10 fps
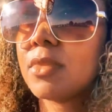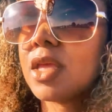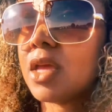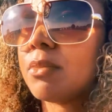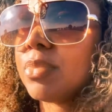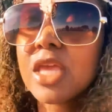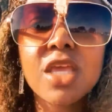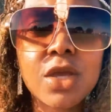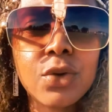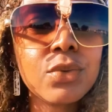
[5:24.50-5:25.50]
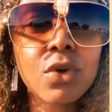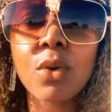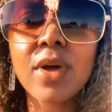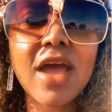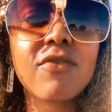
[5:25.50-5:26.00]
and be cute
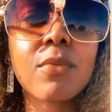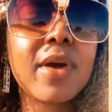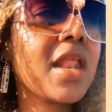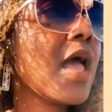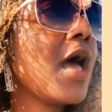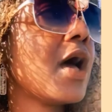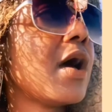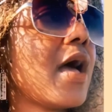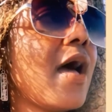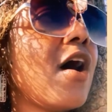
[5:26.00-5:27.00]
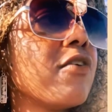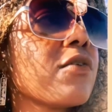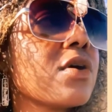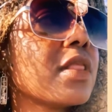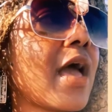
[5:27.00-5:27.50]
or whatever. But
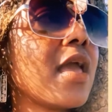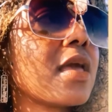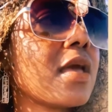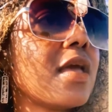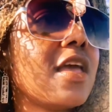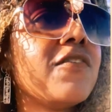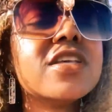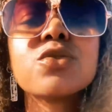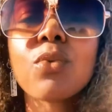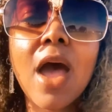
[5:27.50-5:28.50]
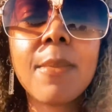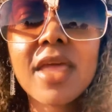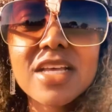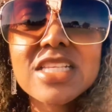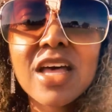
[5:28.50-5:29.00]
however, like, if it's
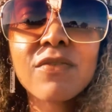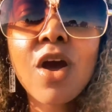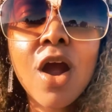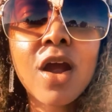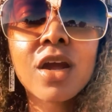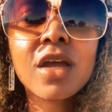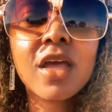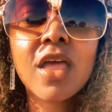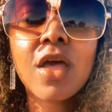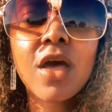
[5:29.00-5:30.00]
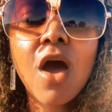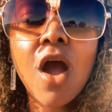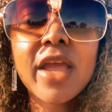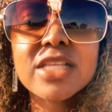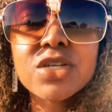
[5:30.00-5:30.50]
robbing us of our
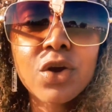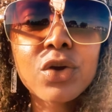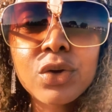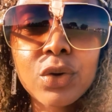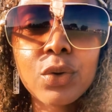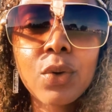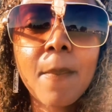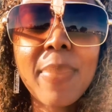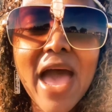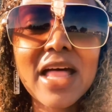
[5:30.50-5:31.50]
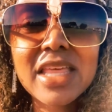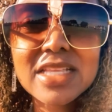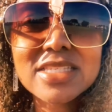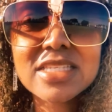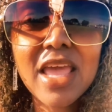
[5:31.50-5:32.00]
internal
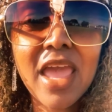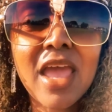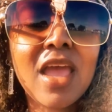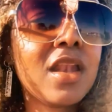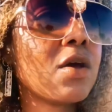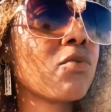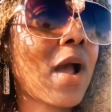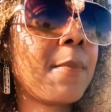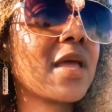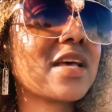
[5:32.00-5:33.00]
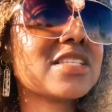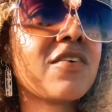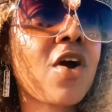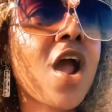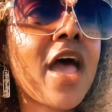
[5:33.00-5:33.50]
balance and robbing us
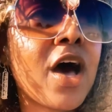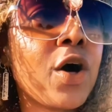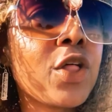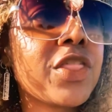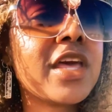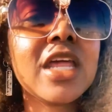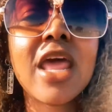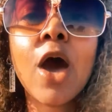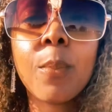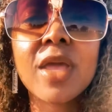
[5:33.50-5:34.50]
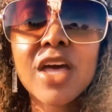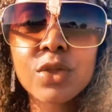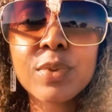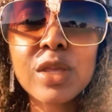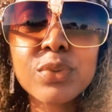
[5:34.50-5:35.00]
of our health and helping
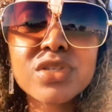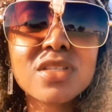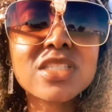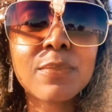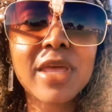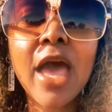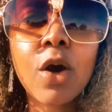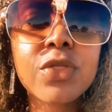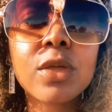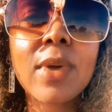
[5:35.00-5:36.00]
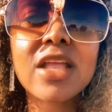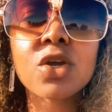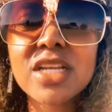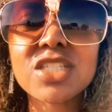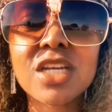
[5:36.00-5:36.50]
other people to be healthy, we have
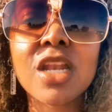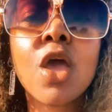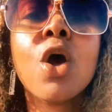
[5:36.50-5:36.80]
to question